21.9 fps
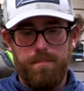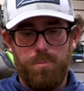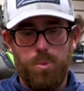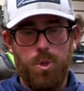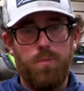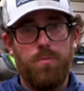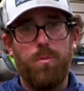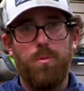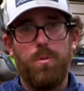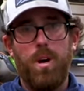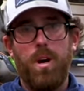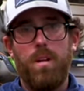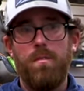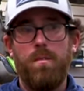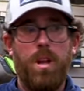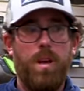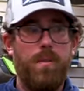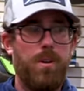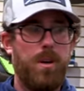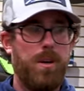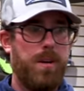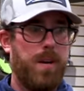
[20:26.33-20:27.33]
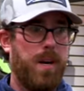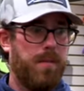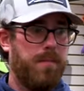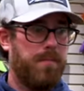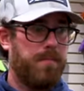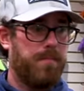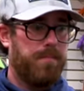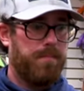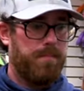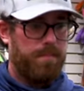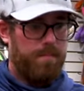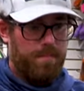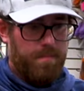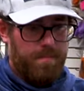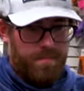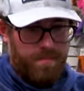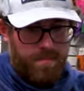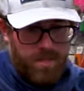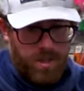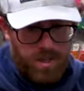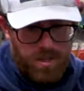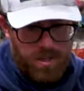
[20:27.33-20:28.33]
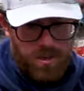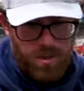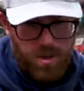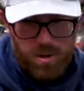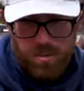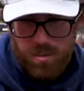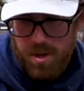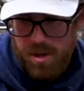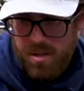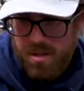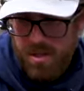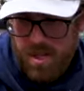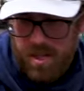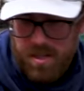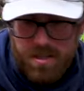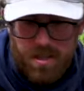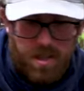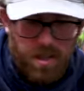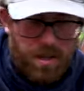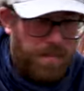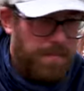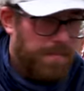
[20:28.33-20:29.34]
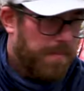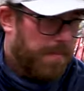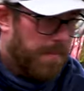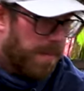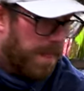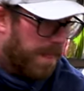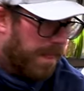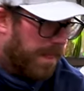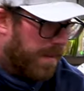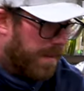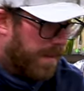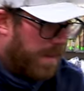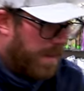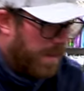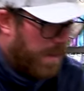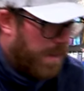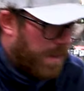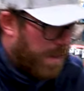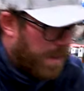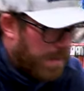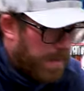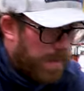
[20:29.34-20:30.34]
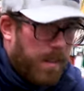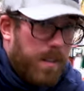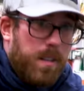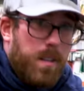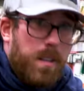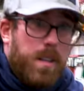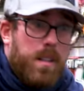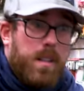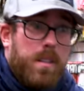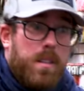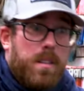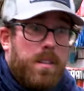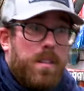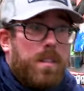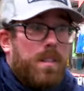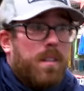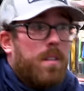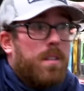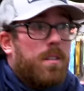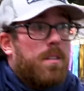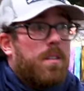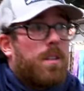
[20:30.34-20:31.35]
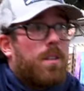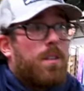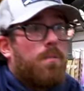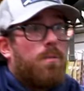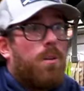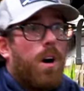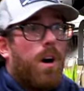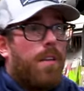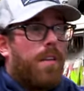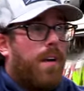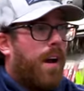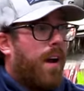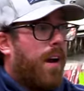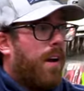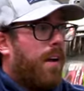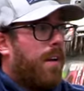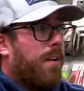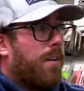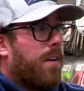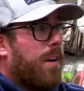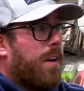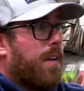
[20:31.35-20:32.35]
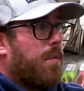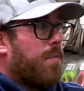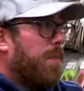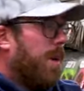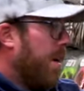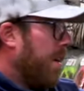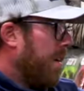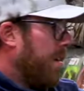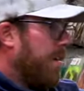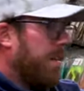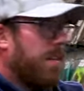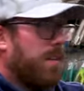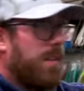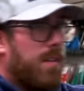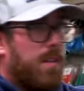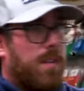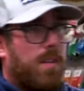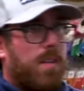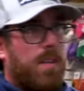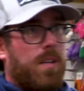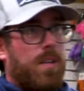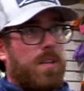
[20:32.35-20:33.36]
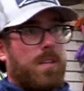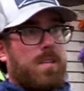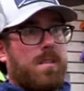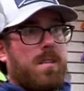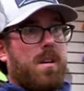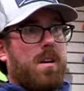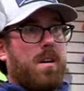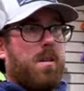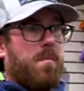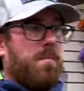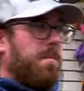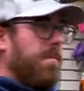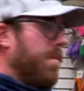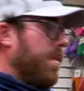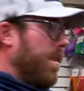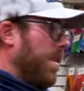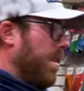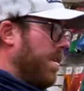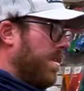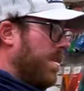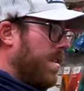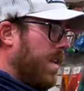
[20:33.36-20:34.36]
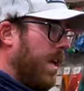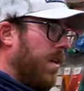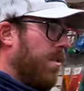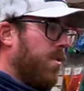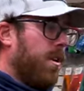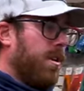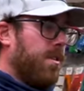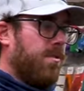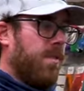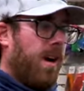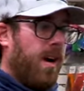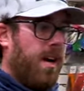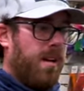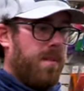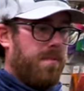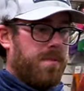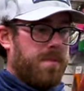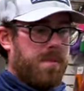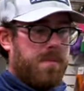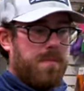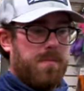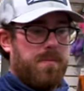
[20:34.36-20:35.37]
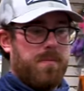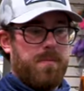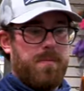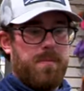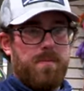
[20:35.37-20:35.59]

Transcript: Beautiful rod, love it to death. Under $200, can't say no. Another rod that I highly recommend is the St. Croix Triumphs.